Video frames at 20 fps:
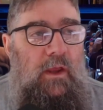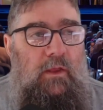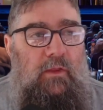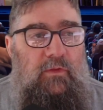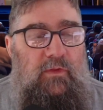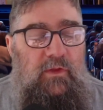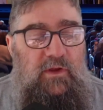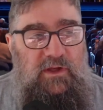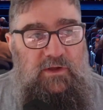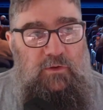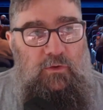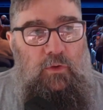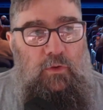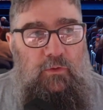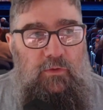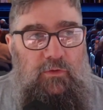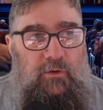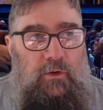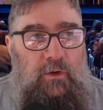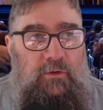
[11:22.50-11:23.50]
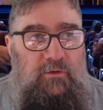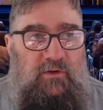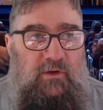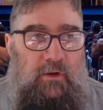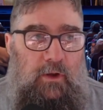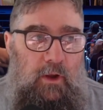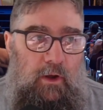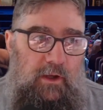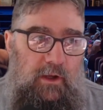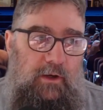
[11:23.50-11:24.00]
The North Kunt
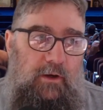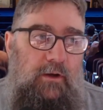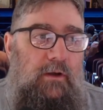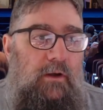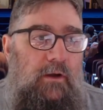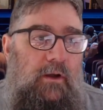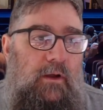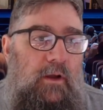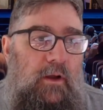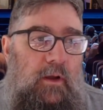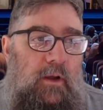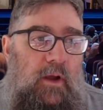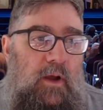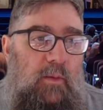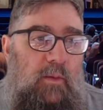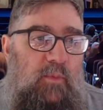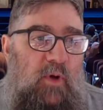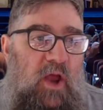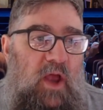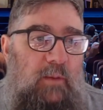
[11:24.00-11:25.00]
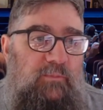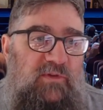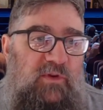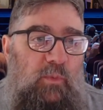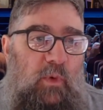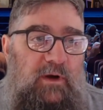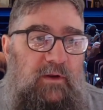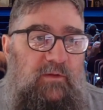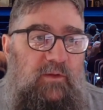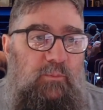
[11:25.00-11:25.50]
Line. Perhaps
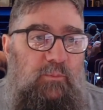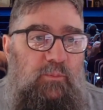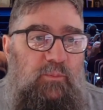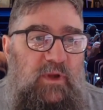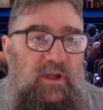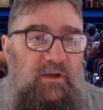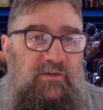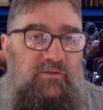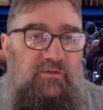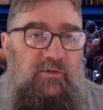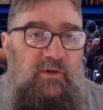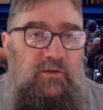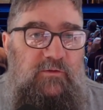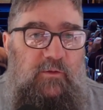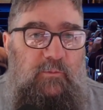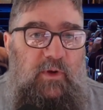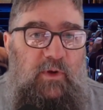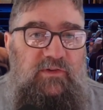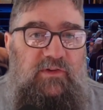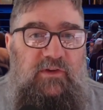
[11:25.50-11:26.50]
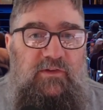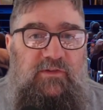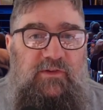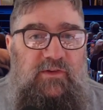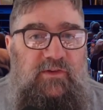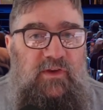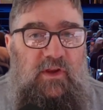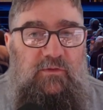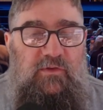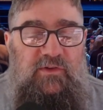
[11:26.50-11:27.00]
one of the biggest transformations
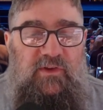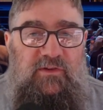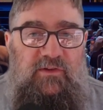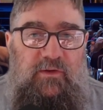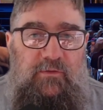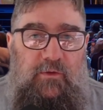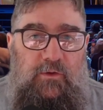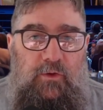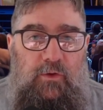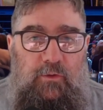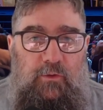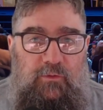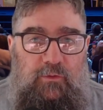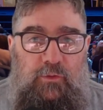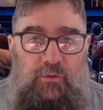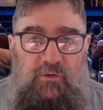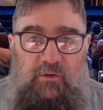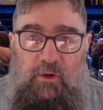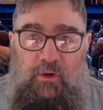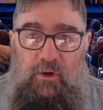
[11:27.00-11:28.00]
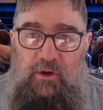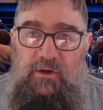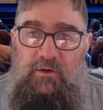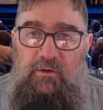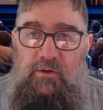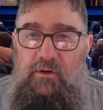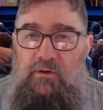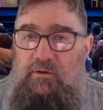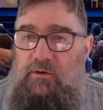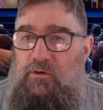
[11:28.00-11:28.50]
to services on the North Kunt Line,
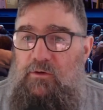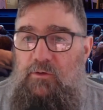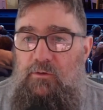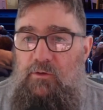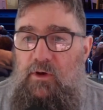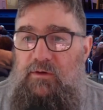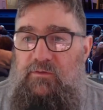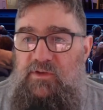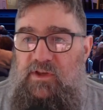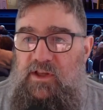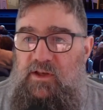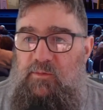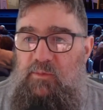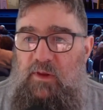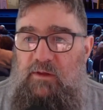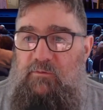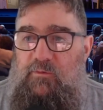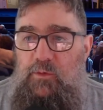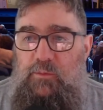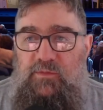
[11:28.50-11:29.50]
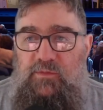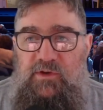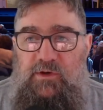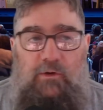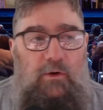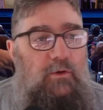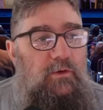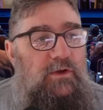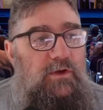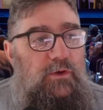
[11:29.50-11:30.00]
Gravesend Platform
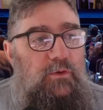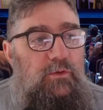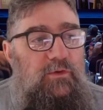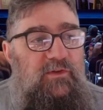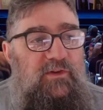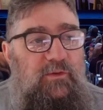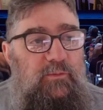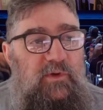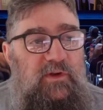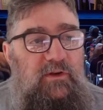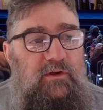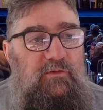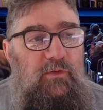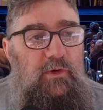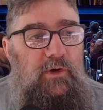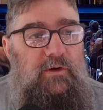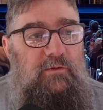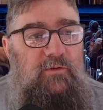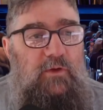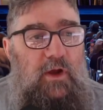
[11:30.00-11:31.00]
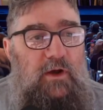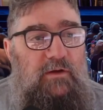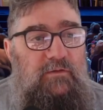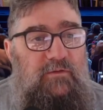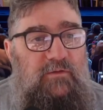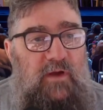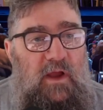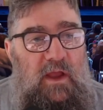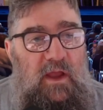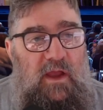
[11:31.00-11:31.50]
0 used to be devoid of
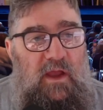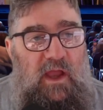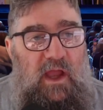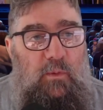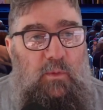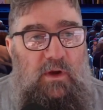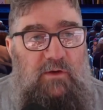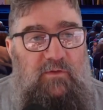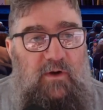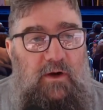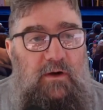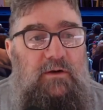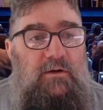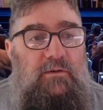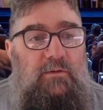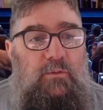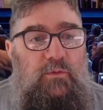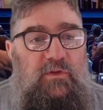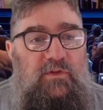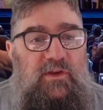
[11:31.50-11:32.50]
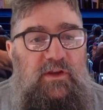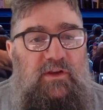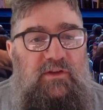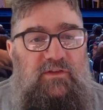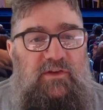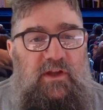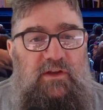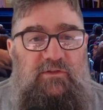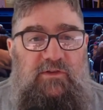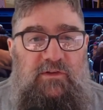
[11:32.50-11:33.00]
life. However, with the
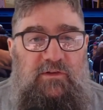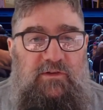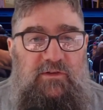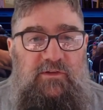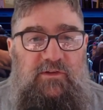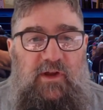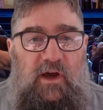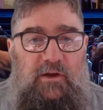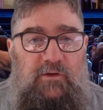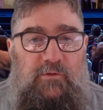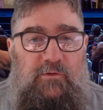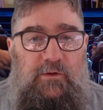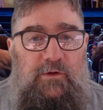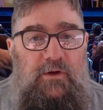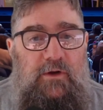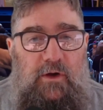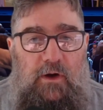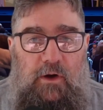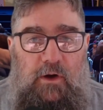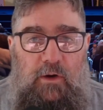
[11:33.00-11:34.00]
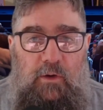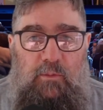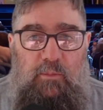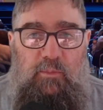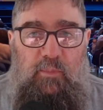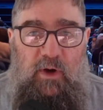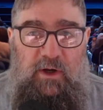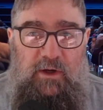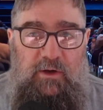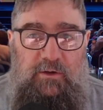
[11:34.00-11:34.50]
extension to Dartford, a whole
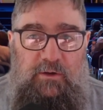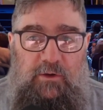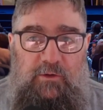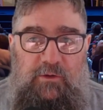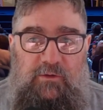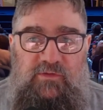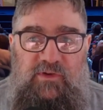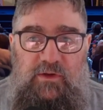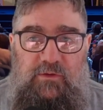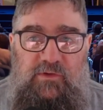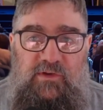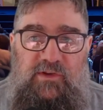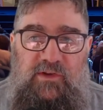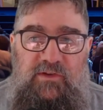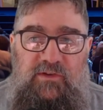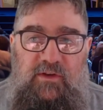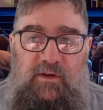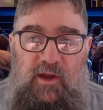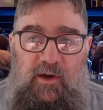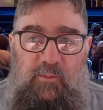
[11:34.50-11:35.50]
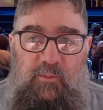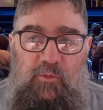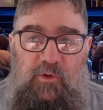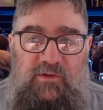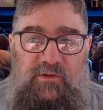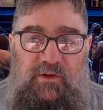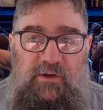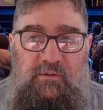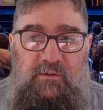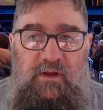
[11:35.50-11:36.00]
bucket load of services are now
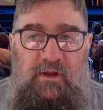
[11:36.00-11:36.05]
present.